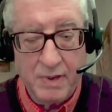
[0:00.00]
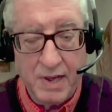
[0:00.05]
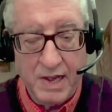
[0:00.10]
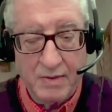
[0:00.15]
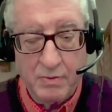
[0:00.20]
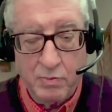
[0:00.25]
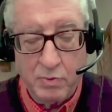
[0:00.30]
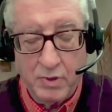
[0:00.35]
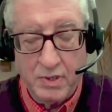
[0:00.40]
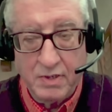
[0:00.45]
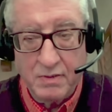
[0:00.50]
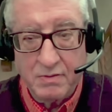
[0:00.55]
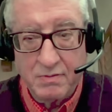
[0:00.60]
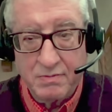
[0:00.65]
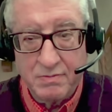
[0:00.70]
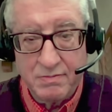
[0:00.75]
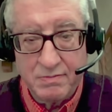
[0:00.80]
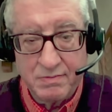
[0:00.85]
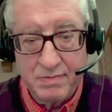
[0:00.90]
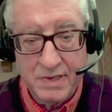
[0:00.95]
I wouldn't
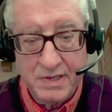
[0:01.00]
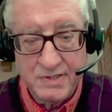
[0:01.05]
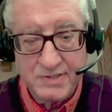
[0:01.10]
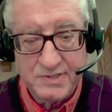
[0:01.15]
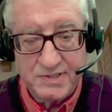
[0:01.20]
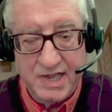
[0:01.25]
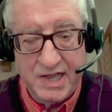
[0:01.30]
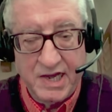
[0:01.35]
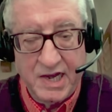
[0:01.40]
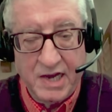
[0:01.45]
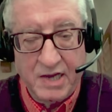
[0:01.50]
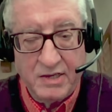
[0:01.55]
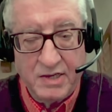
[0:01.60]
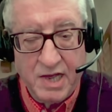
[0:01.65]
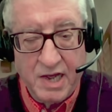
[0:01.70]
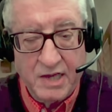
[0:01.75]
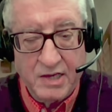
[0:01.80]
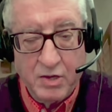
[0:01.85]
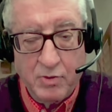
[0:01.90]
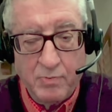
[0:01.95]
say it.
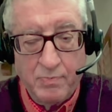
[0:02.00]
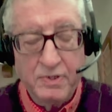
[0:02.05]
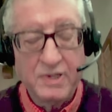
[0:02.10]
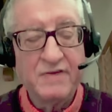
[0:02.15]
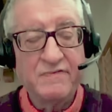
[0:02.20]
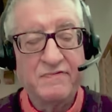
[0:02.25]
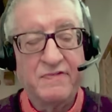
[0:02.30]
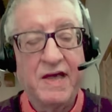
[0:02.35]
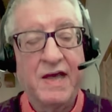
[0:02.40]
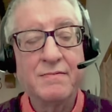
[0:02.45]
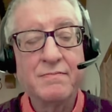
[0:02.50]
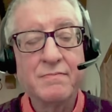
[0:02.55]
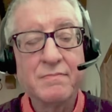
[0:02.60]
I, I don't believe that.